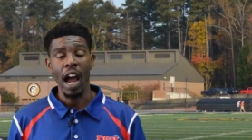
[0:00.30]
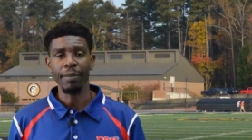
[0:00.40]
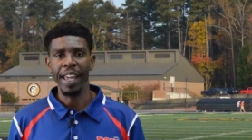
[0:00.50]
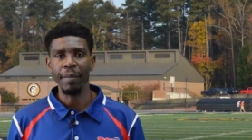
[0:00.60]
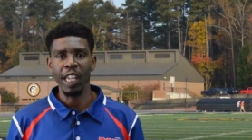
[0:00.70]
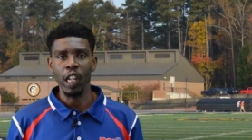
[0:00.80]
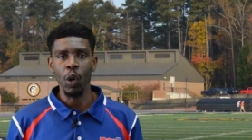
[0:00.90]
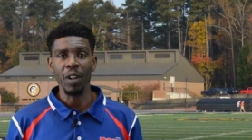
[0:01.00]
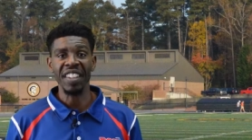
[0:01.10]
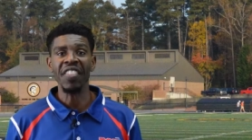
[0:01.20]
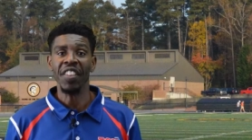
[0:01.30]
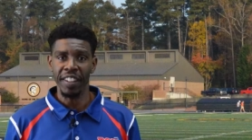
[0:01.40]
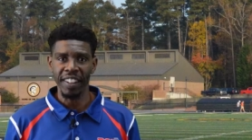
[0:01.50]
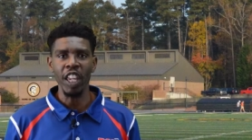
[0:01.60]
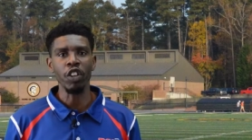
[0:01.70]
I'm Damian Lewis, and
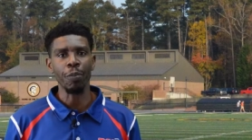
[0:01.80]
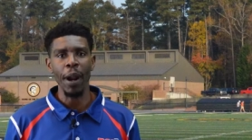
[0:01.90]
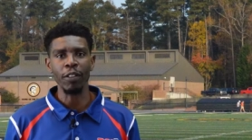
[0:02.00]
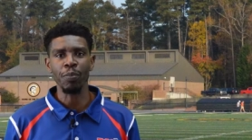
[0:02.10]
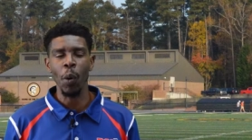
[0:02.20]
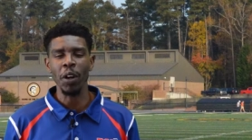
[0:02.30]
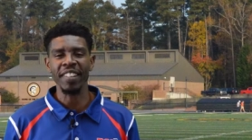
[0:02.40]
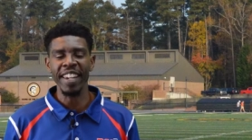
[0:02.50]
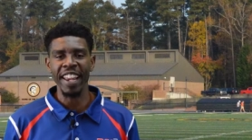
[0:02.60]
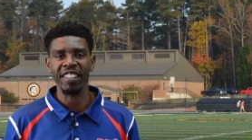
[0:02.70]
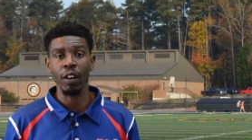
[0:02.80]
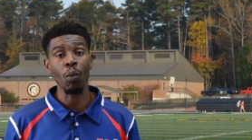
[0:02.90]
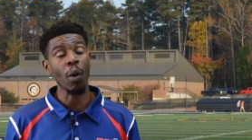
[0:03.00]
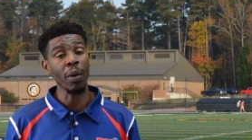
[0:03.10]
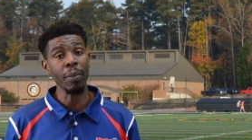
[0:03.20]
this is Prep Sports
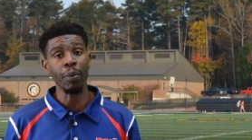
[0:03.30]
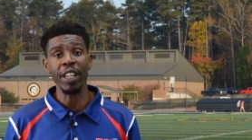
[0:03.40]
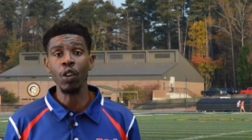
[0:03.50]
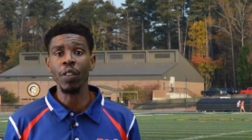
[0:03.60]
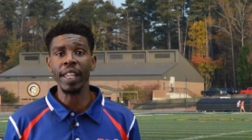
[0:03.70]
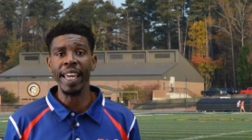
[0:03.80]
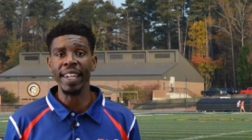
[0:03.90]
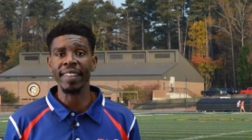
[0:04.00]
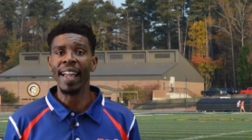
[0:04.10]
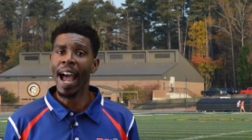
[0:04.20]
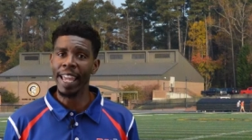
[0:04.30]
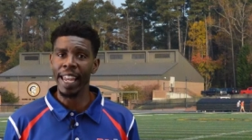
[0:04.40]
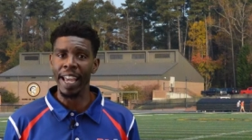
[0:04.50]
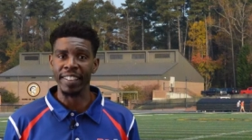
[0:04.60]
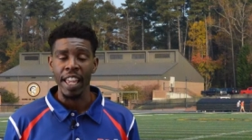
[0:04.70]
Nation, where we bring you the latest
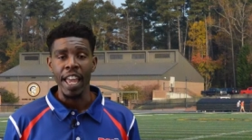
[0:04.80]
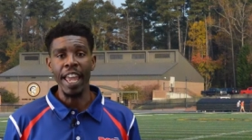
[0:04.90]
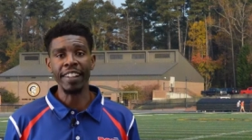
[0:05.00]
highlights,